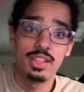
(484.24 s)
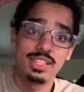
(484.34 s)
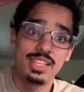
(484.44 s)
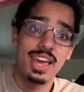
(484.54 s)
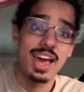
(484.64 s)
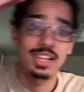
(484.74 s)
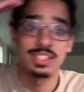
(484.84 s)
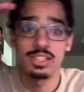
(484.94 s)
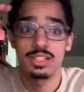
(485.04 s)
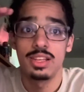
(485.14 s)

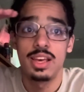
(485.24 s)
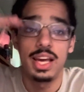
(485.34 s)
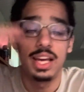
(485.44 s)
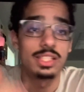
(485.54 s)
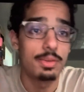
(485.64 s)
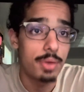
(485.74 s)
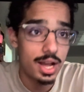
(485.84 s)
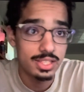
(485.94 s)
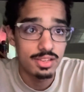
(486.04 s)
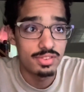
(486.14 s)
t-axis is a
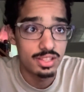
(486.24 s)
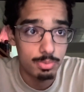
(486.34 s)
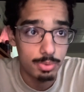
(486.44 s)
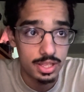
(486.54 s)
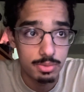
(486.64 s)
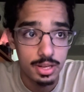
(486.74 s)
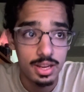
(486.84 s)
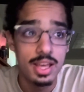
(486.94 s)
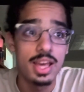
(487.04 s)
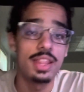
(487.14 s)
positive displacement.
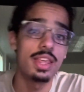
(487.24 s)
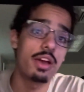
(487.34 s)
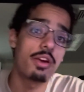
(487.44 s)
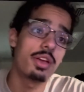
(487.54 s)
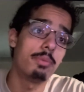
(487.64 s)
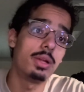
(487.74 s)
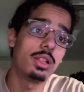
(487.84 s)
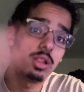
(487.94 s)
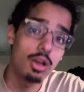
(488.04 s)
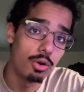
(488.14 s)
The area
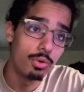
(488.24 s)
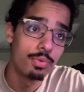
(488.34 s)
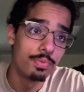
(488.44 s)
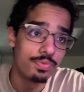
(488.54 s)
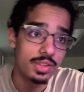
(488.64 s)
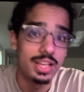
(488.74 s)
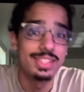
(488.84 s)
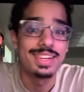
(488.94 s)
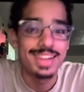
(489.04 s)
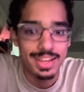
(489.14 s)
below is
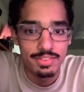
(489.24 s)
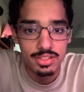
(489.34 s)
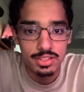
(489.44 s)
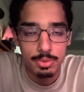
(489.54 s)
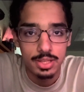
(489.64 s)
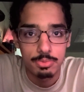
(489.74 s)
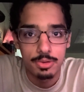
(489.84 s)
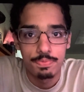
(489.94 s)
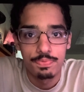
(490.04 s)
a negative displacement.